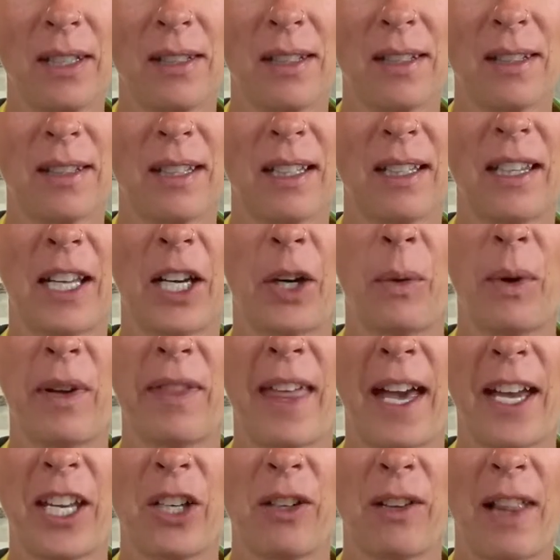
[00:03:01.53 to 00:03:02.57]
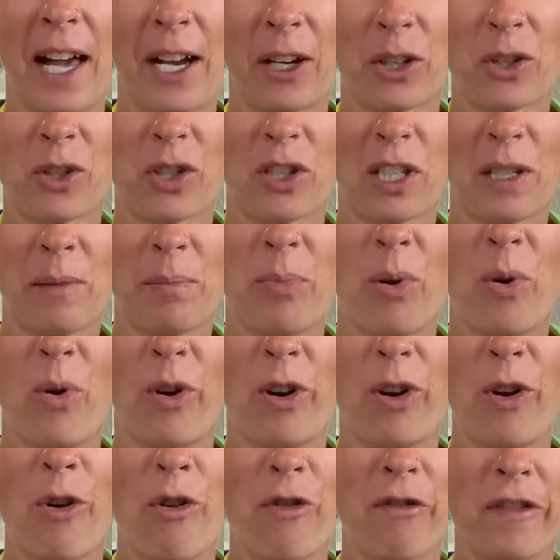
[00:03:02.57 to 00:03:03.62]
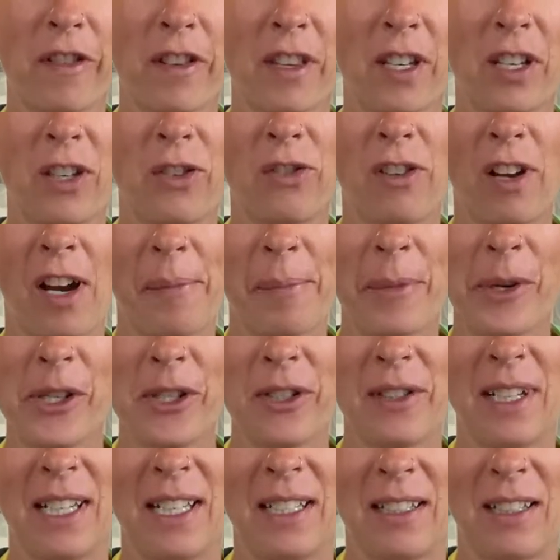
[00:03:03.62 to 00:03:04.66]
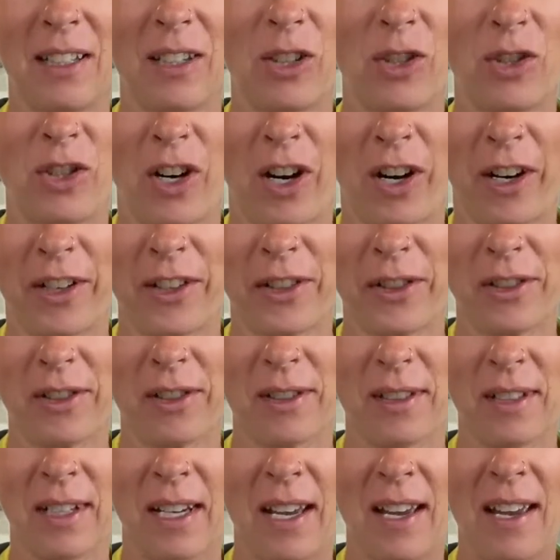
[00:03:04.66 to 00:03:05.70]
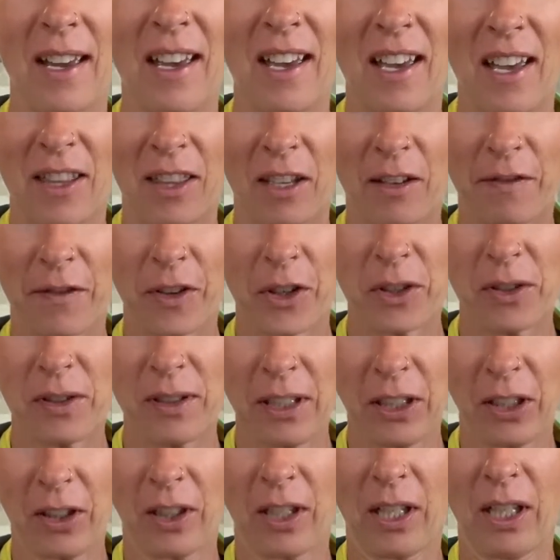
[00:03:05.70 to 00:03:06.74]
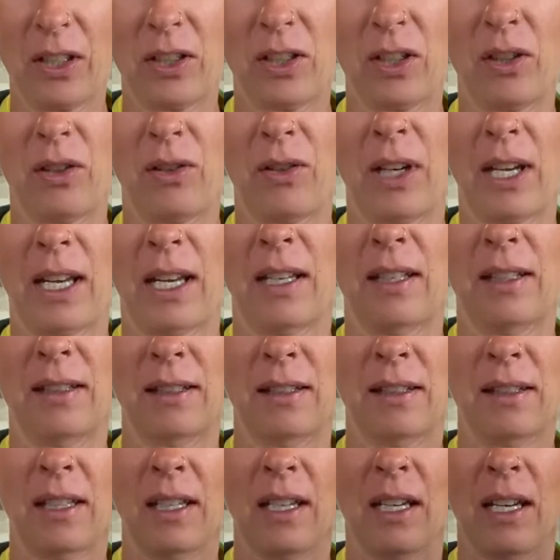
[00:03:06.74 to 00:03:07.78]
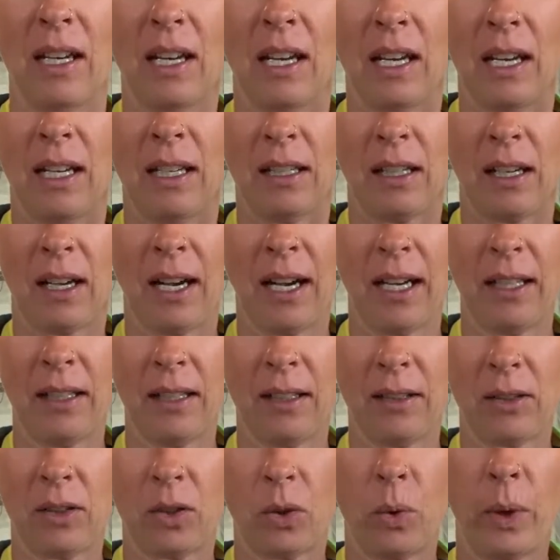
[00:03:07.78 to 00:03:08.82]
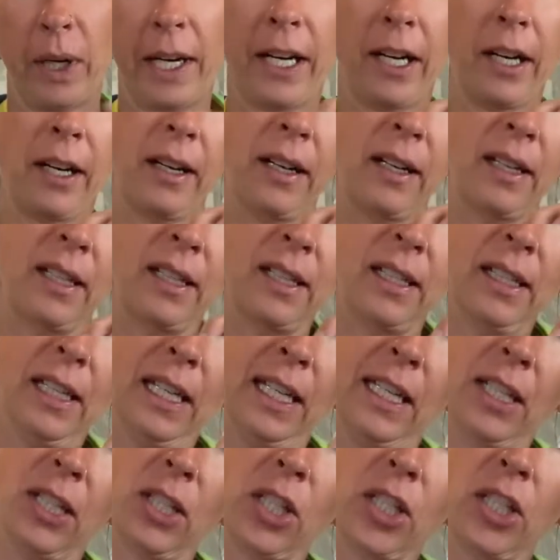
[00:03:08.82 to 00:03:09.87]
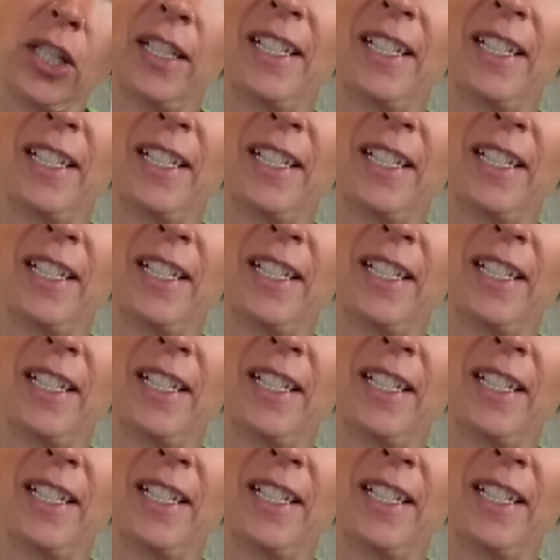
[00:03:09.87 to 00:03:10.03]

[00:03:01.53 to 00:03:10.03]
is the liquid that you'll actually pour over the cucumbers into the jars. The first thing you're going to do is cut a square-ish